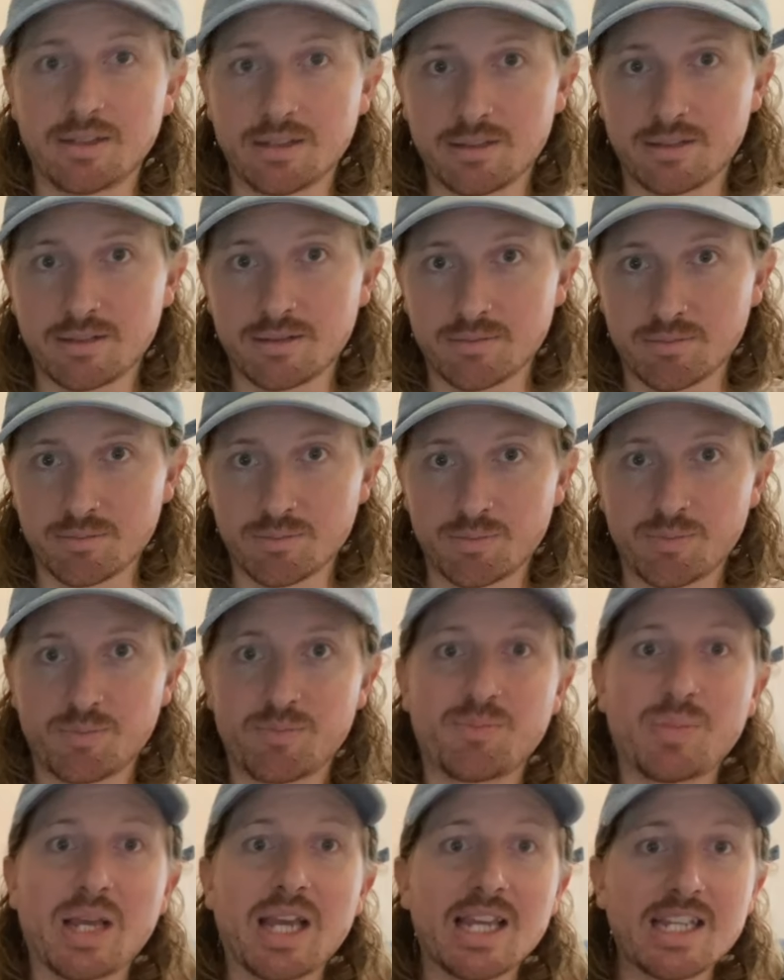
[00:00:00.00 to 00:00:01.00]
this
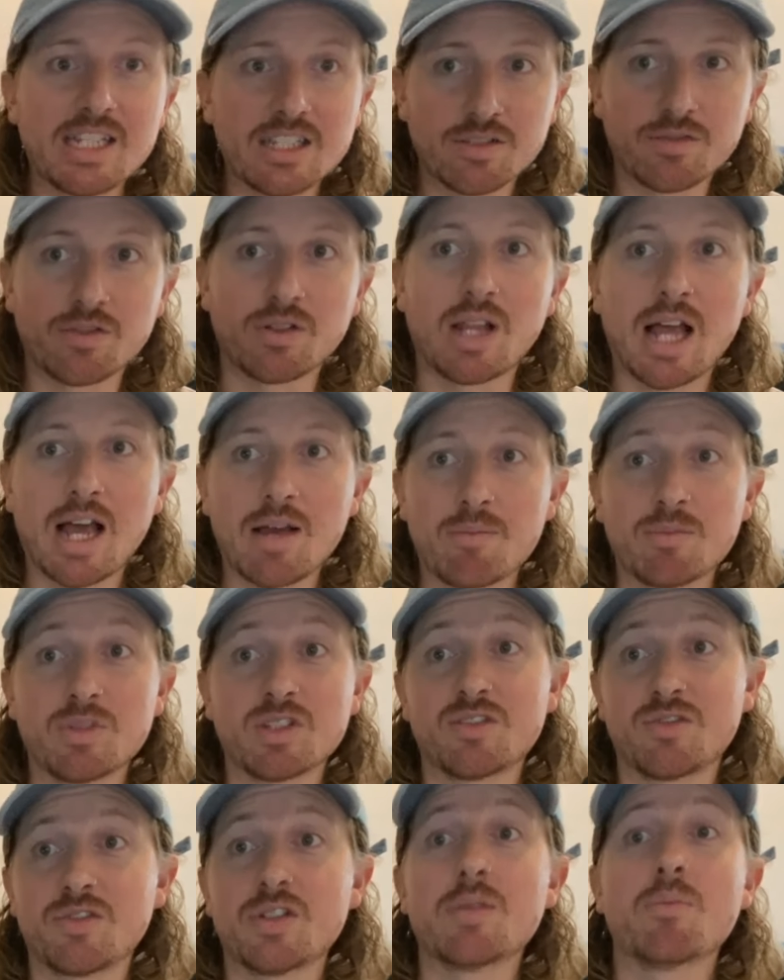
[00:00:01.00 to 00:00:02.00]
peaceful
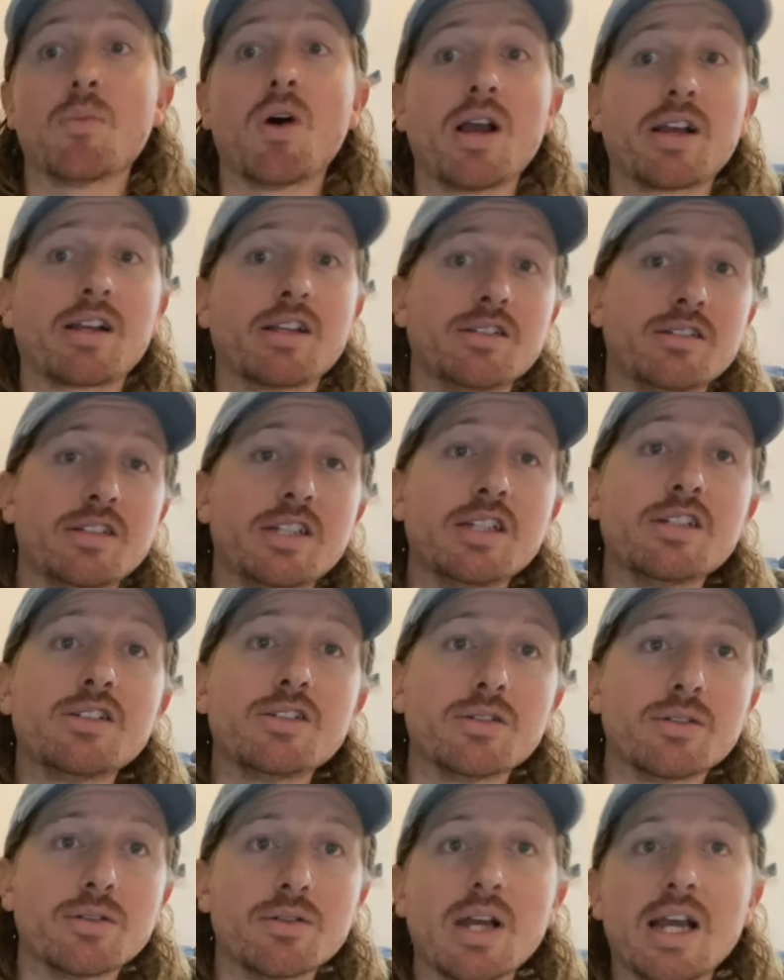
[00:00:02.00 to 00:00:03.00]
atmosphere might
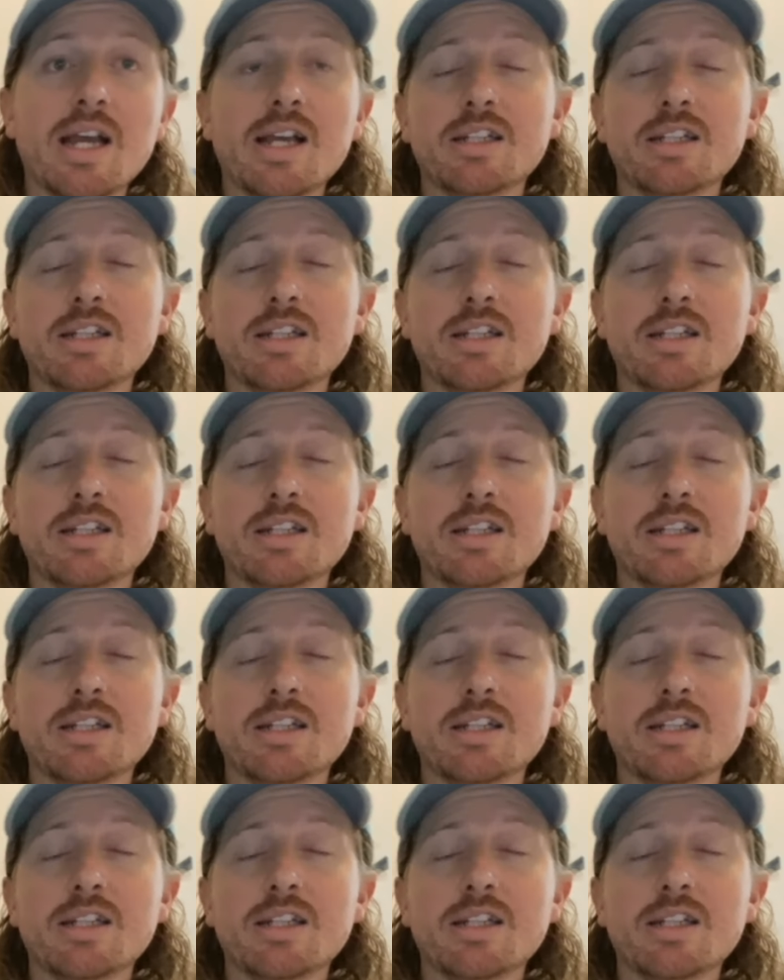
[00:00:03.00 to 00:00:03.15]
continue,